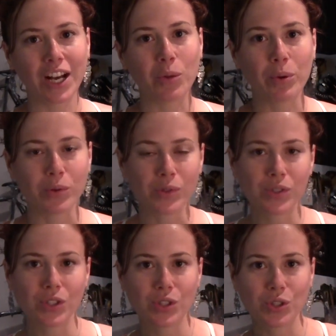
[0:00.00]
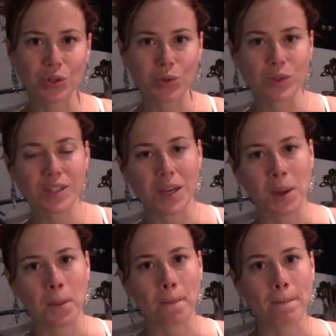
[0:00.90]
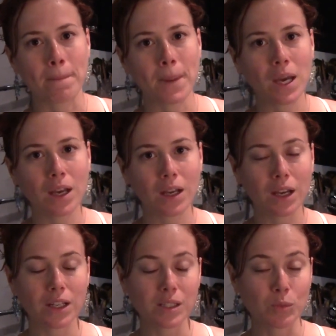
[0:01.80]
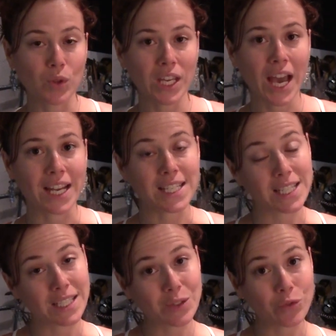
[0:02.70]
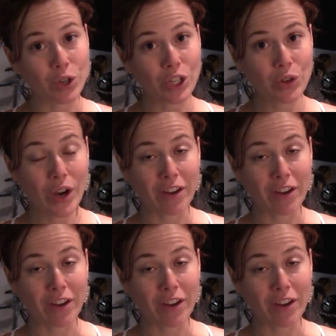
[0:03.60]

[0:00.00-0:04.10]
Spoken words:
I'll post to some smoothie ideas for you.